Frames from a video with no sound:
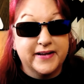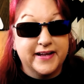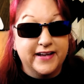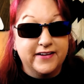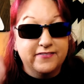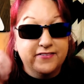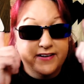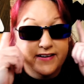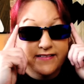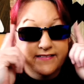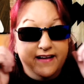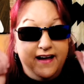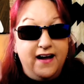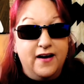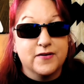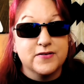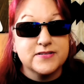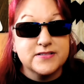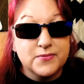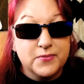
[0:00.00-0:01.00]
Even in the
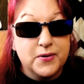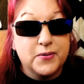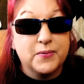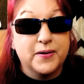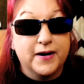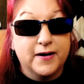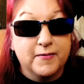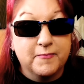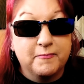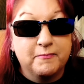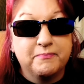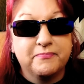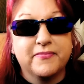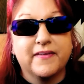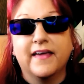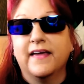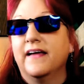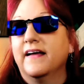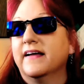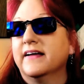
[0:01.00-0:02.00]
house, I want to wear them.
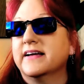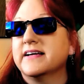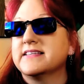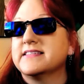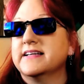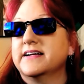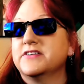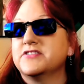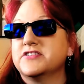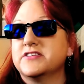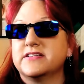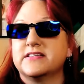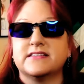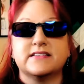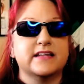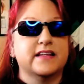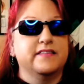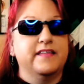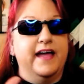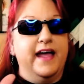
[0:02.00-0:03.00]
Because they're
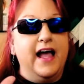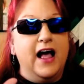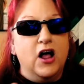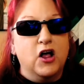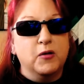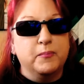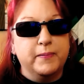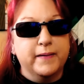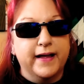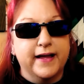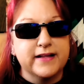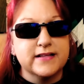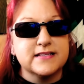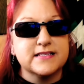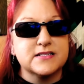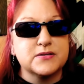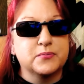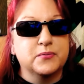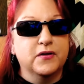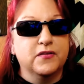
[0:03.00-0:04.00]
just, they help
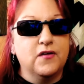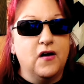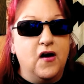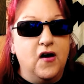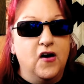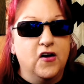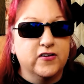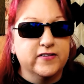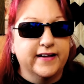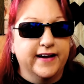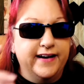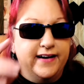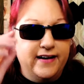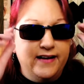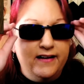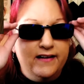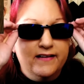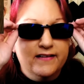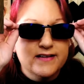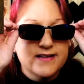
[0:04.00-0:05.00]
against with all
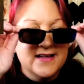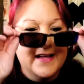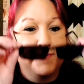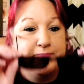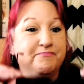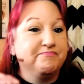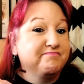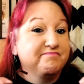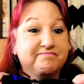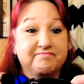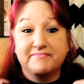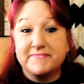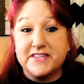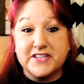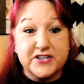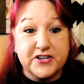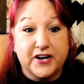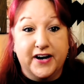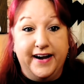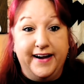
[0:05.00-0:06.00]
lighting. It's
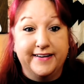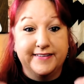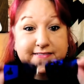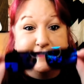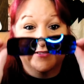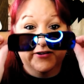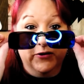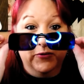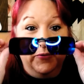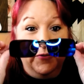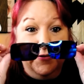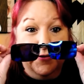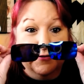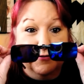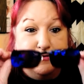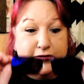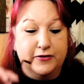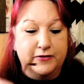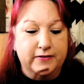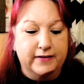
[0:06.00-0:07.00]
great. They're
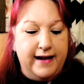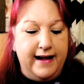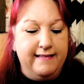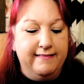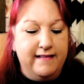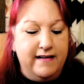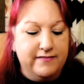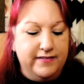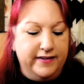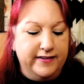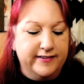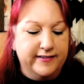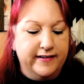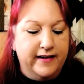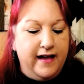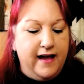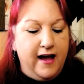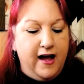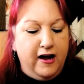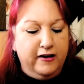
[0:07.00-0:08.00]
wonderful. I love it.
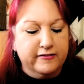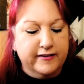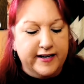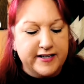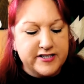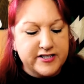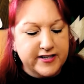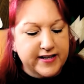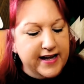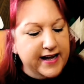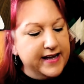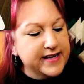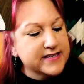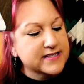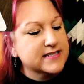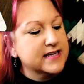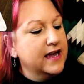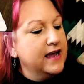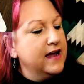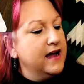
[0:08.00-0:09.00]
All right, you
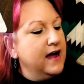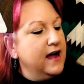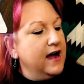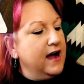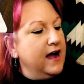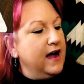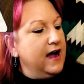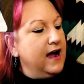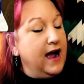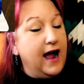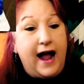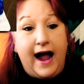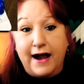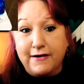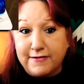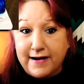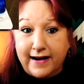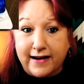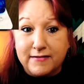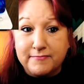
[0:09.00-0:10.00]
guys, I
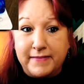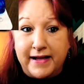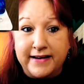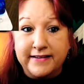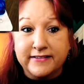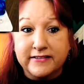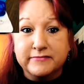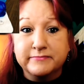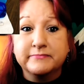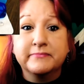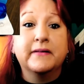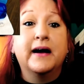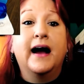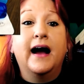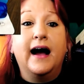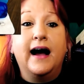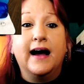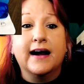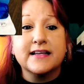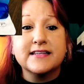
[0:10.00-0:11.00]
recommend them
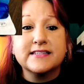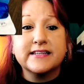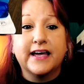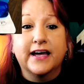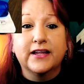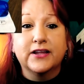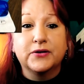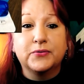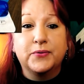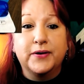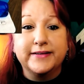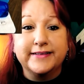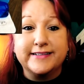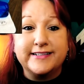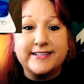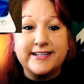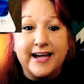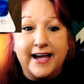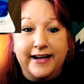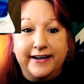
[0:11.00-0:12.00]
on a scale of 1 to
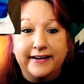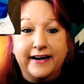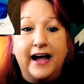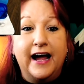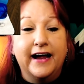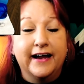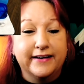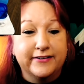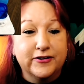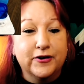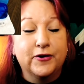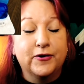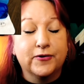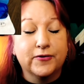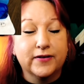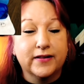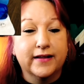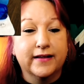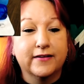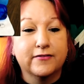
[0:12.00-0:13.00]
10. I
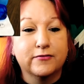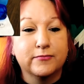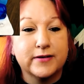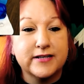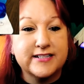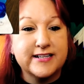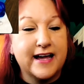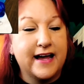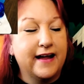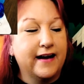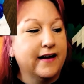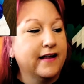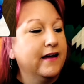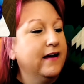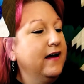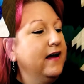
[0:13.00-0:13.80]
totally give them a 10.